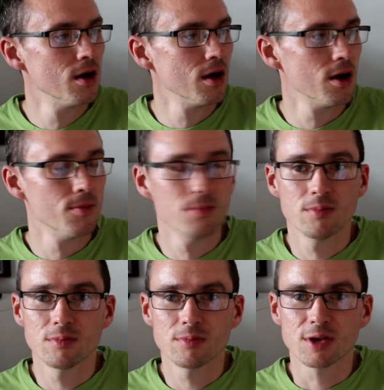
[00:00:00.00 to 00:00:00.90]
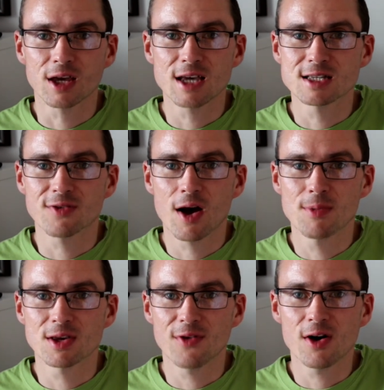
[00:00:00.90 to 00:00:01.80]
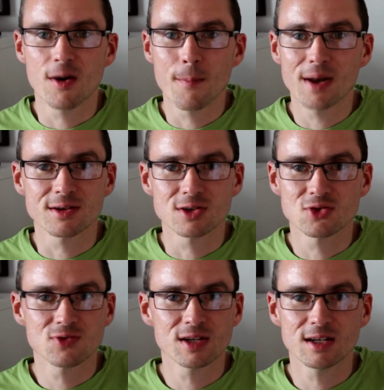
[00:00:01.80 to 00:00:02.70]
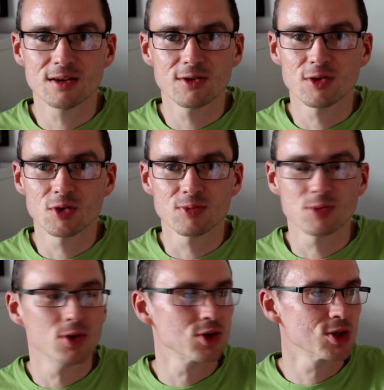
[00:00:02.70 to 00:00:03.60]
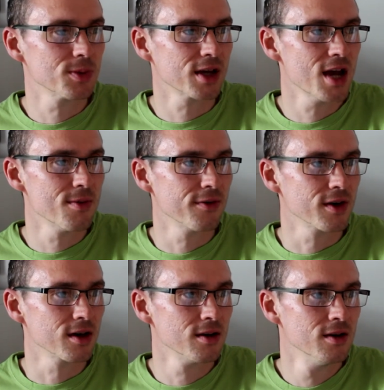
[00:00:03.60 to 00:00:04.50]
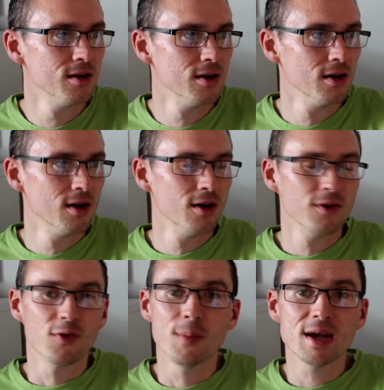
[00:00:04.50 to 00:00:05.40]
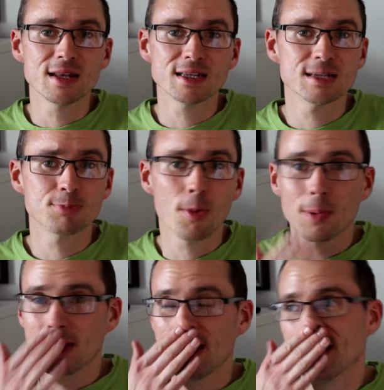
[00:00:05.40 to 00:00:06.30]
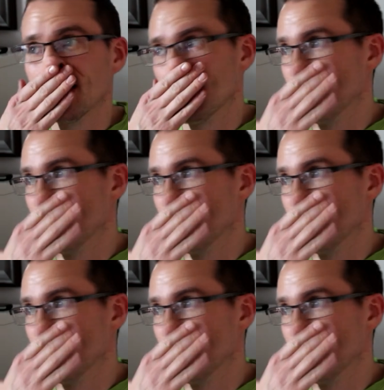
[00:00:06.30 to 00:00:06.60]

that kits have come this far. Muntons really are on top of the game, I think. For me, this is probably,